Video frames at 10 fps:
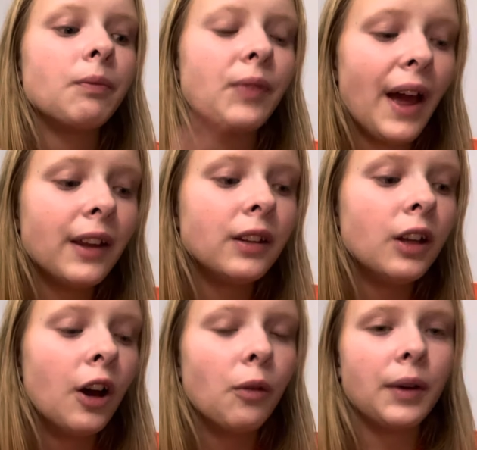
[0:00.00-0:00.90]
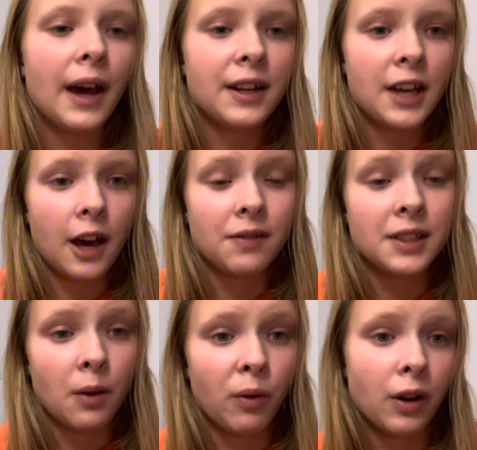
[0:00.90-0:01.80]
Then we had to have
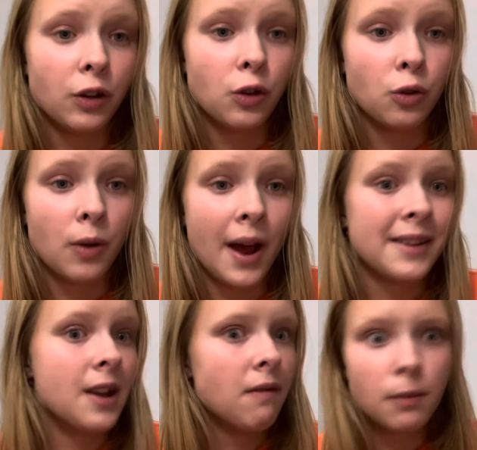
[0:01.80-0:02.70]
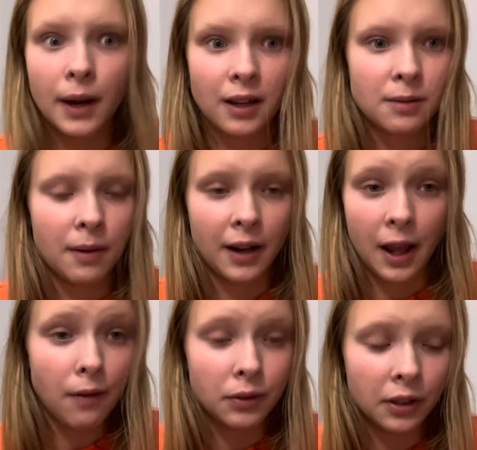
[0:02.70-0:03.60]
someone who has never backspotted
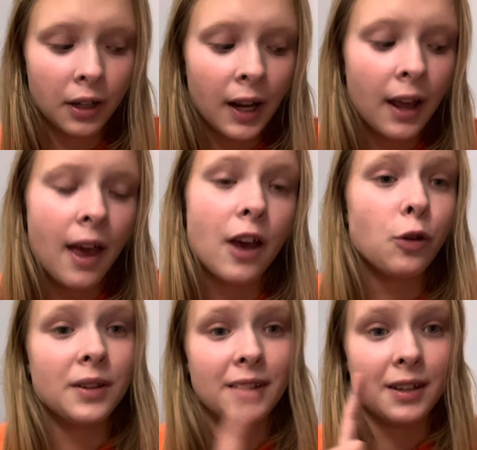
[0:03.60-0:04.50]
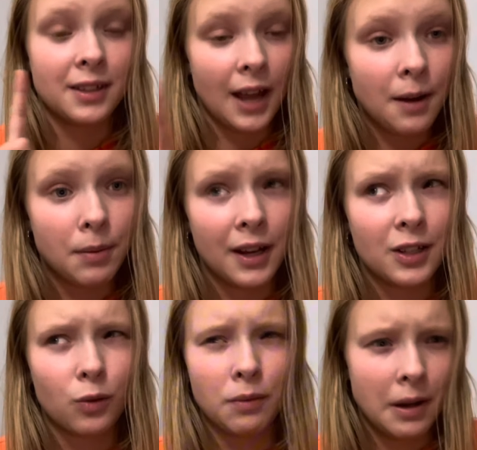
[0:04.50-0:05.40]
ever, who is a side
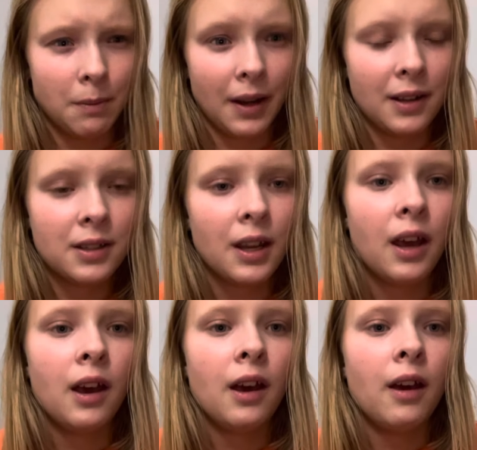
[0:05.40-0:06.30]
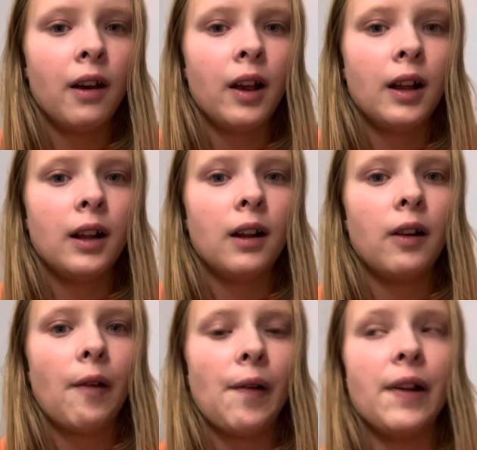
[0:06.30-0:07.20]
base or main base,
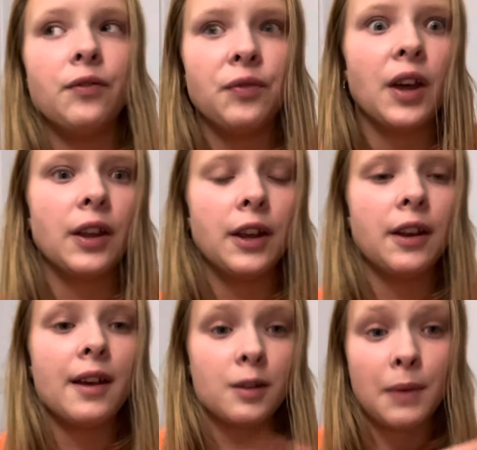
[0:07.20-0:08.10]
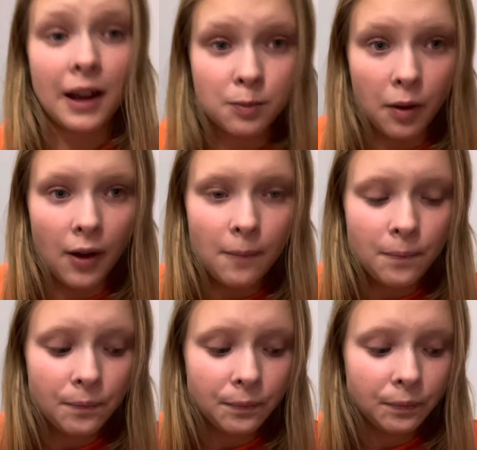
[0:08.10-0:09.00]
and fill in as a backspot.
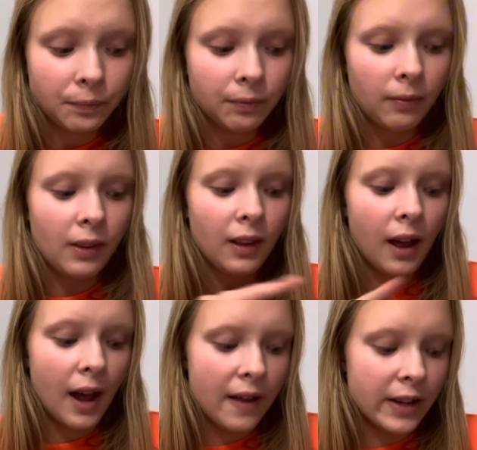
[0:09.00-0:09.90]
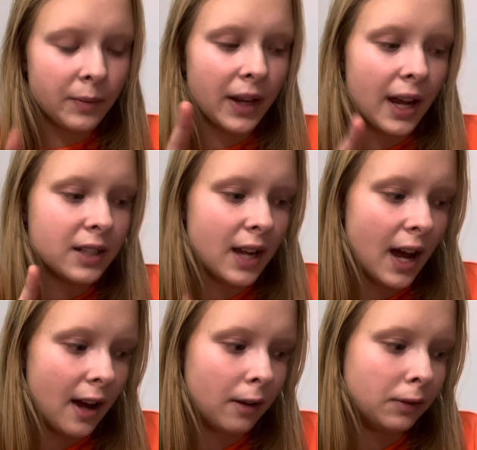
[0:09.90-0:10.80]
And then we had to
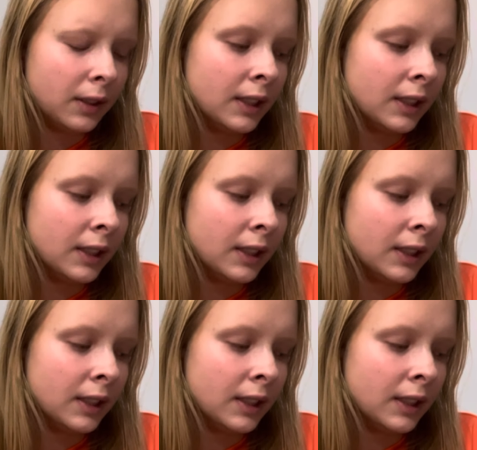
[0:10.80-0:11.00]
have